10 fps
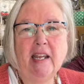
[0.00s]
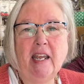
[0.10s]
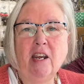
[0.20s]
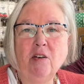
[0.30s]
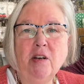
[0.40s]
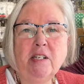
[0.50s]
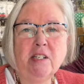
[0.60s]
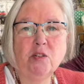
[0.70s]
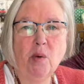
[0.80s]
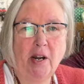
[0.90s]
Aran
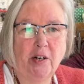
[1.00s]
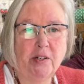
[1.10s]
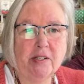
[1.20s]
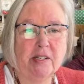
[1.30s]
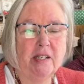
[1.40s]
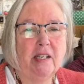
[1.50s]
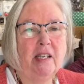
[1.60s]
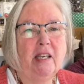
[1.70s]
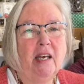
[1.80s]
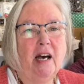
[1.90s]
sweaters
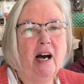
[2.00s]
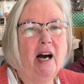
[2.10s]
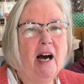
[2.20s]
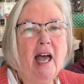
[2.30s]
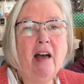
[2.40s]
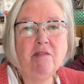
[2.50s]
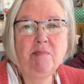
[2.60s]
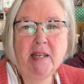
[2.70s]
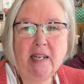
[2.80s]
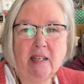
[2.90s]
have
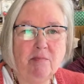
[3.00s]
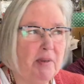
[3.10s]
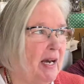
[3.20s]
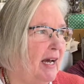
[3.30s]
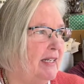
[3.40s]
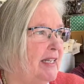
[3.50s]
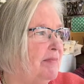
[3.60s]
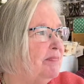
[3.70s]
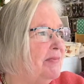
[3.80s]
meaning behind them.